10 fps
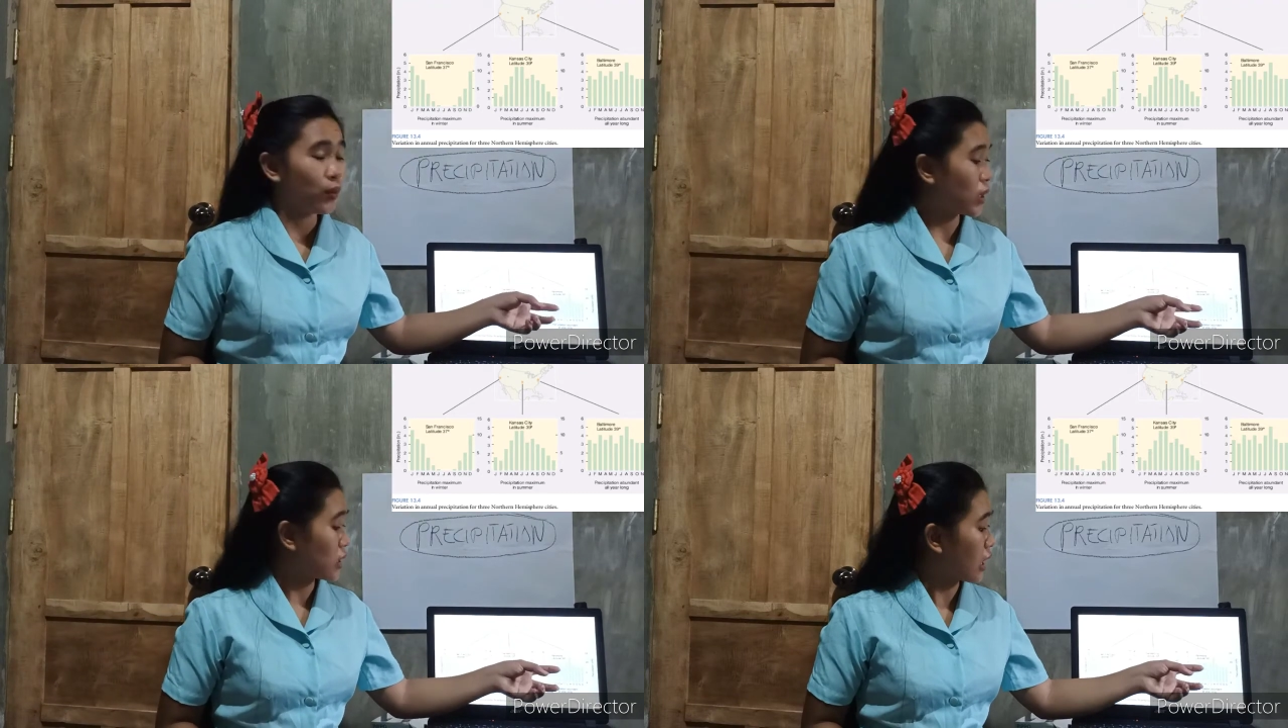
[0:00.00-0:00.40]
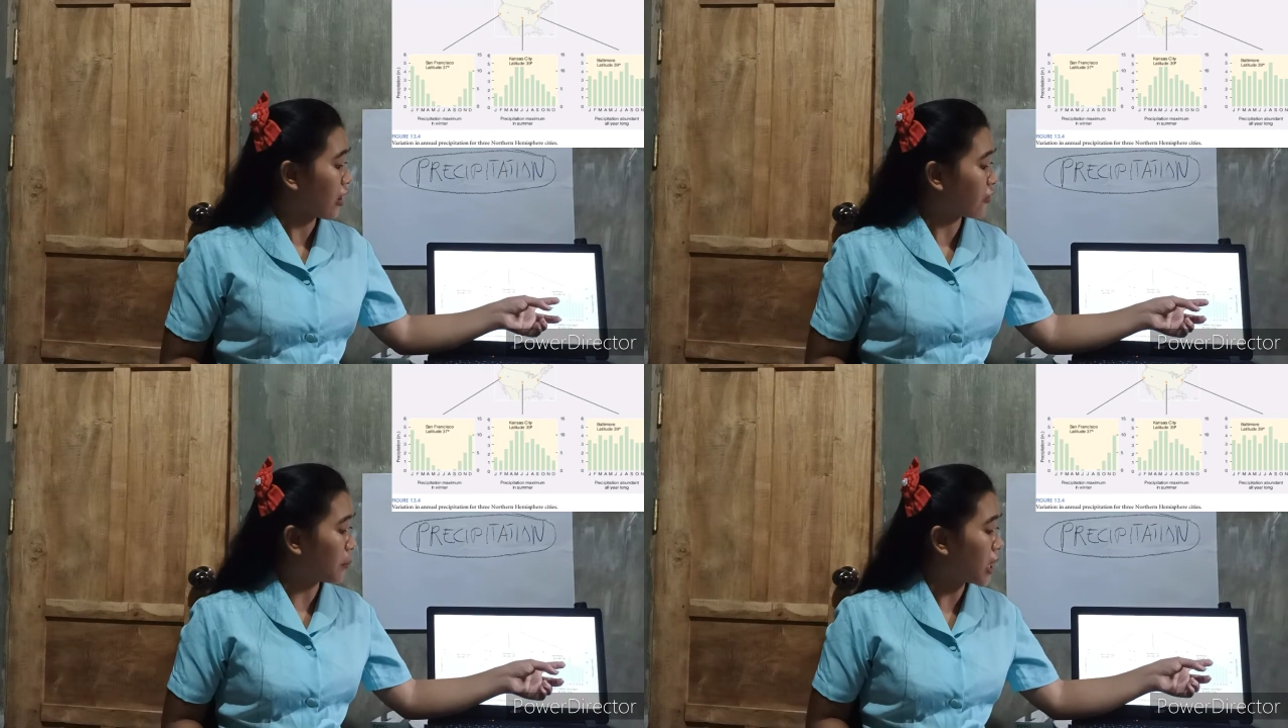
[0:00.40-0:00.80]
We
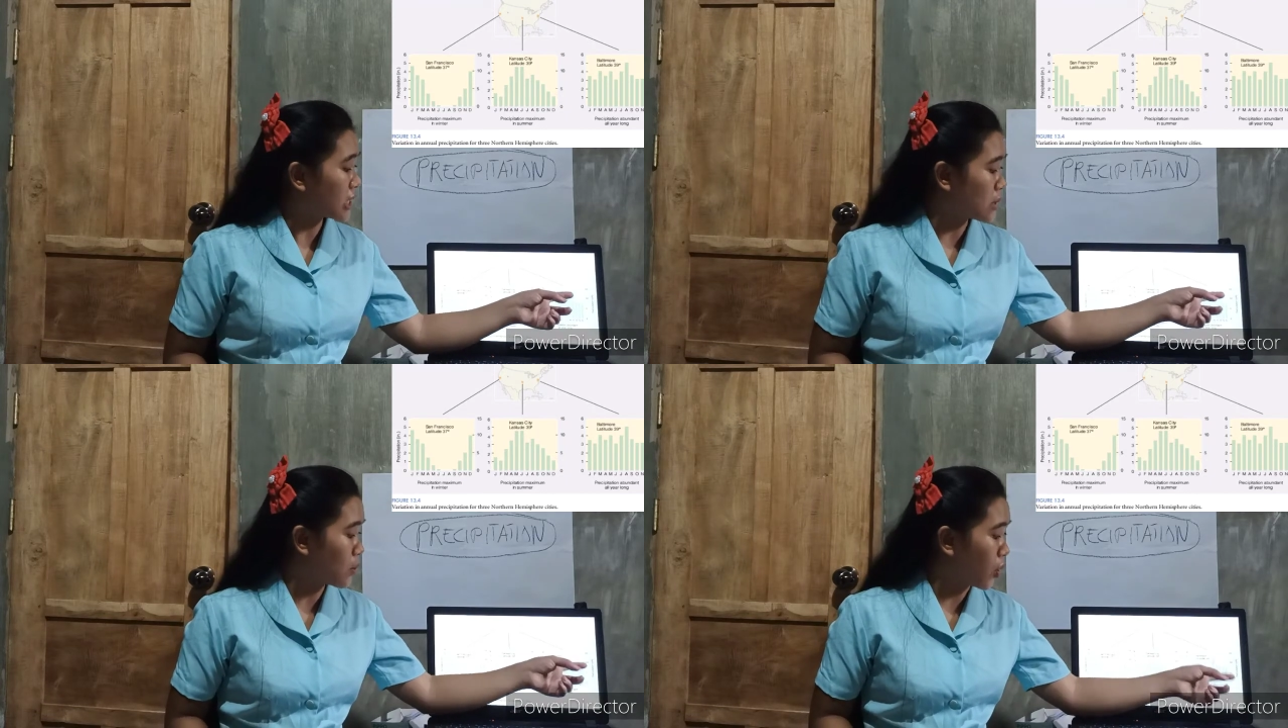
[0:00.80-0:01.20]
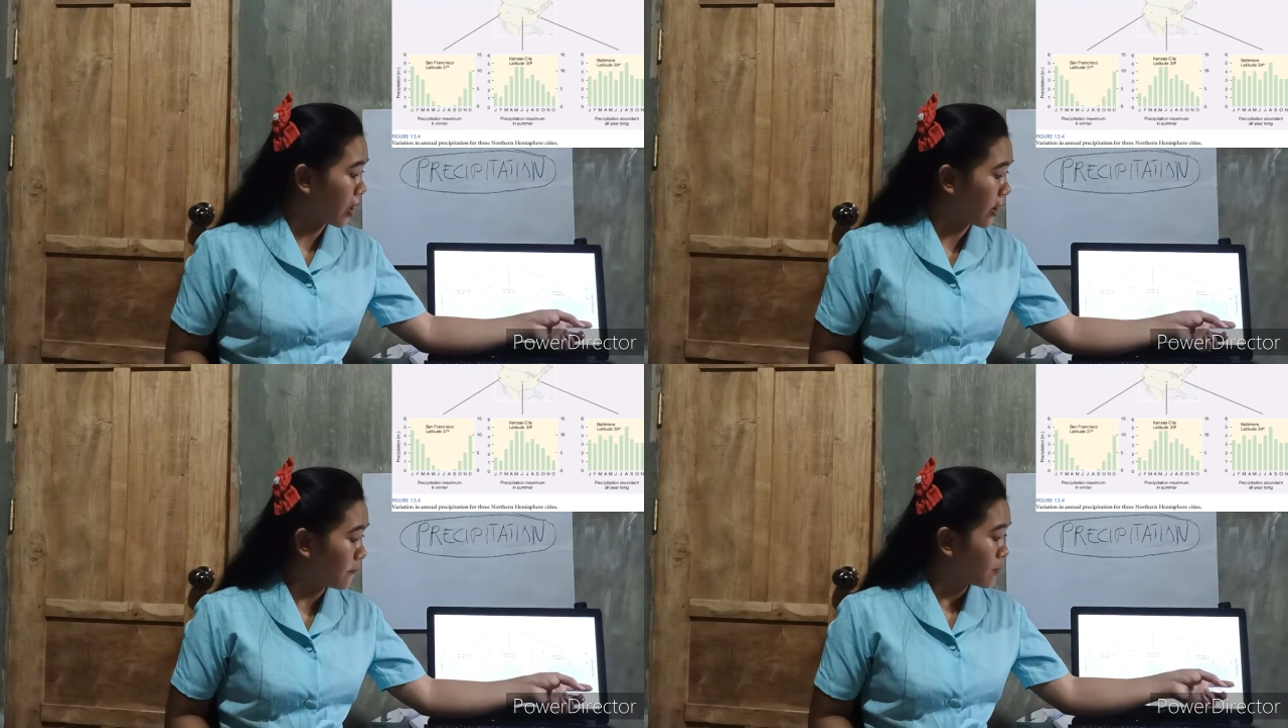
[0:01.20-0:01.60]
have
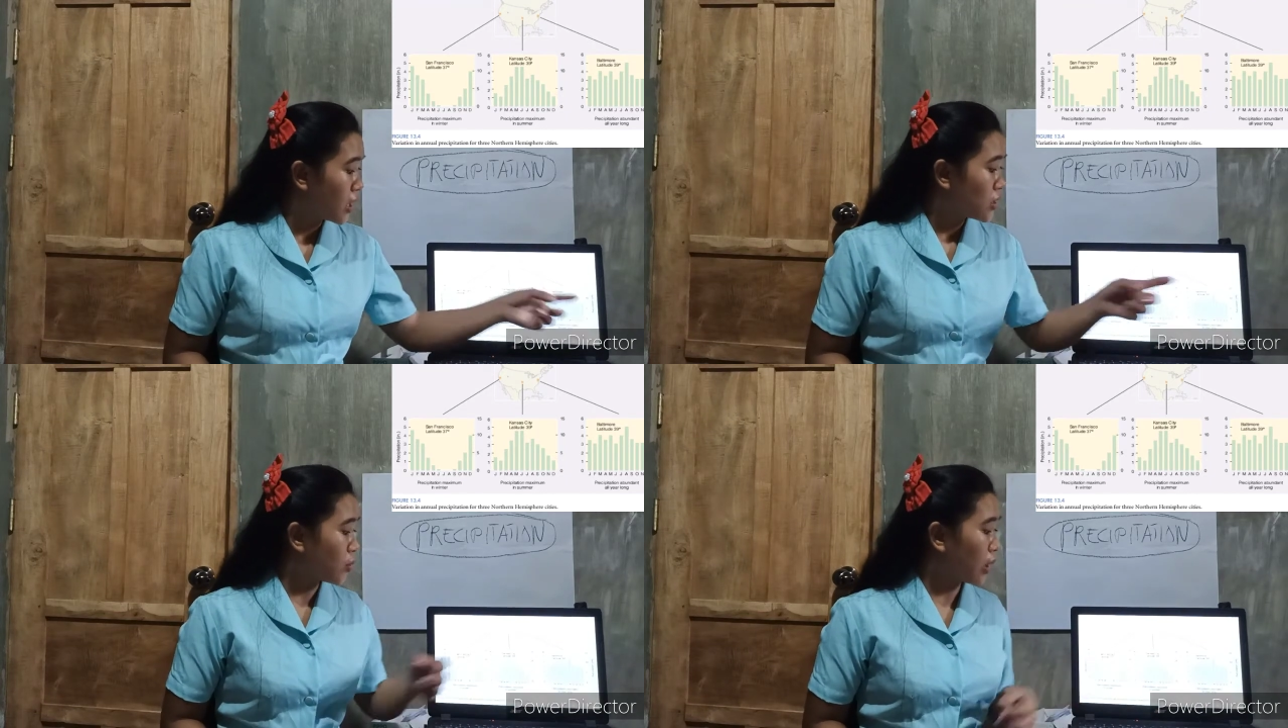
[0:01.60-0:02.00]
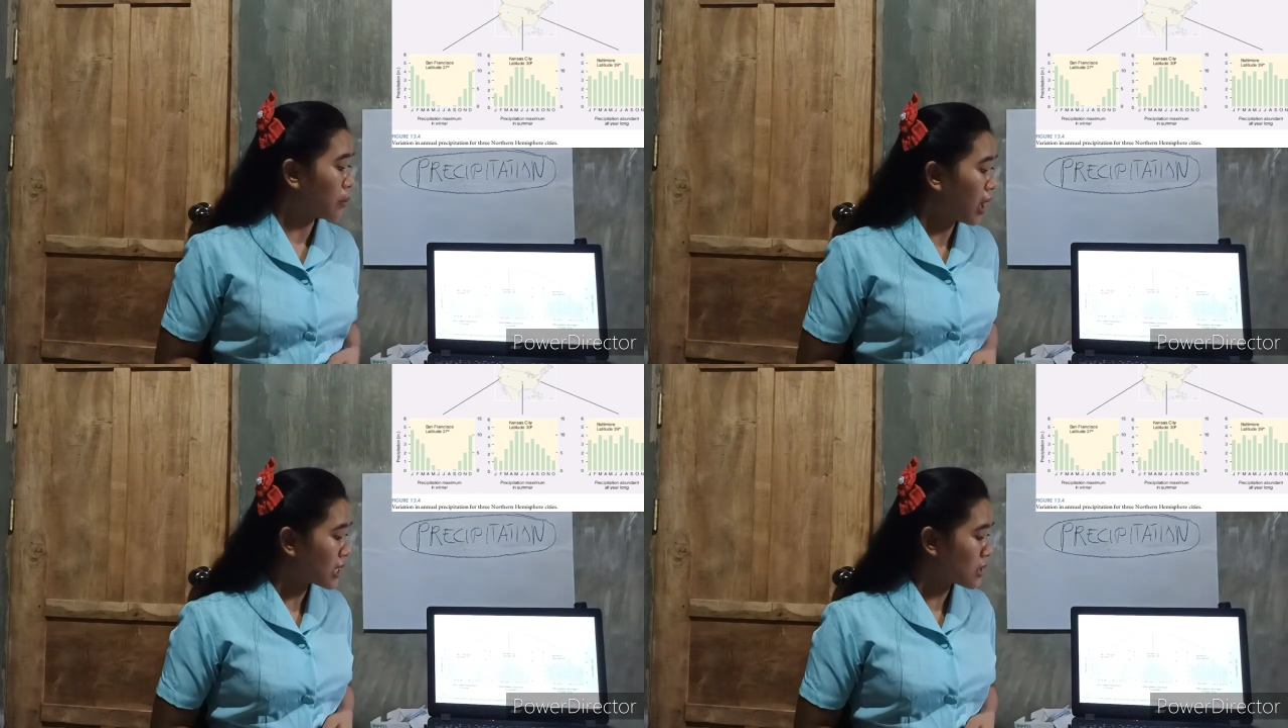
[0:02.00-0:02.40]
Baltimore. So
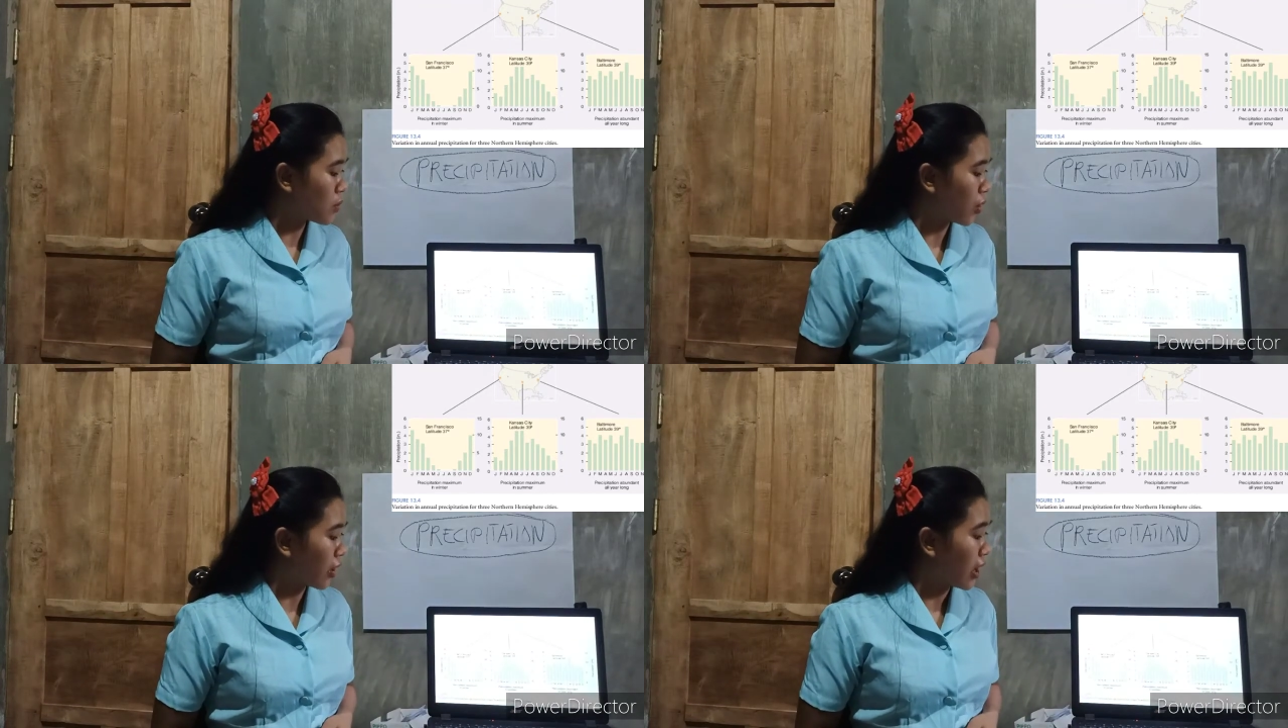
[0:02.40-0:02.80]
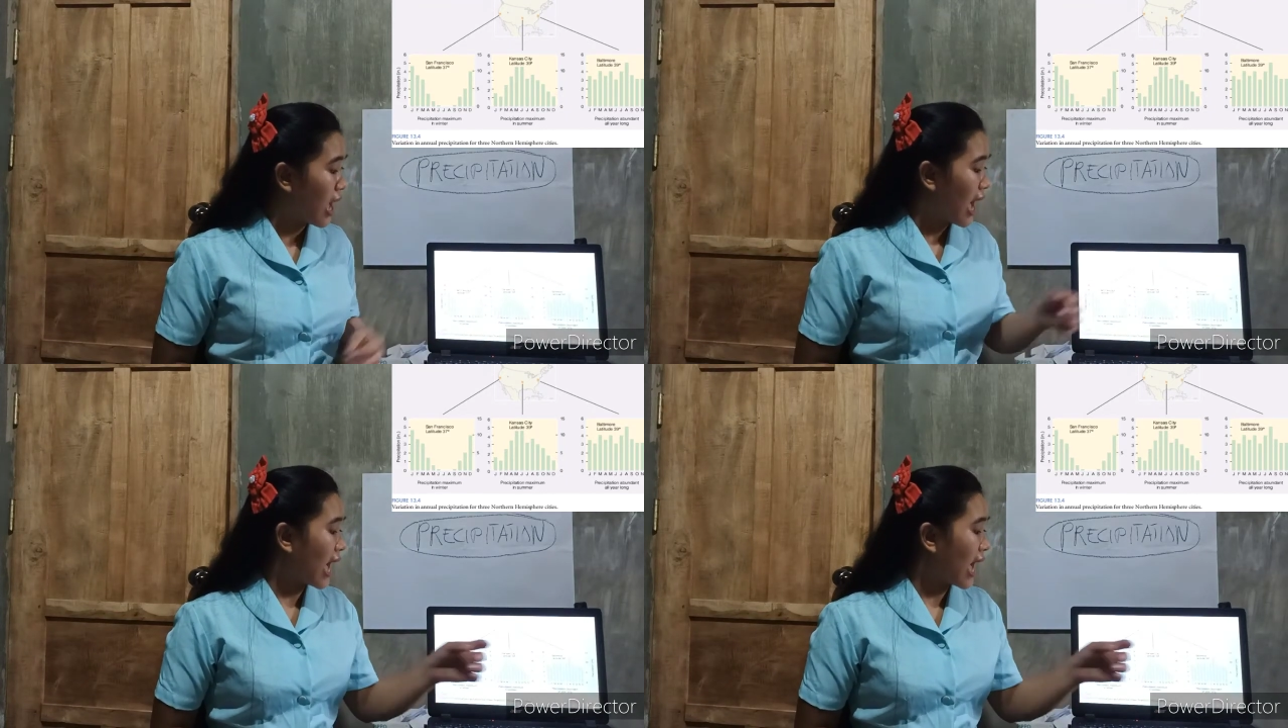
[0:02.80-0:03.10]
in Baltimore,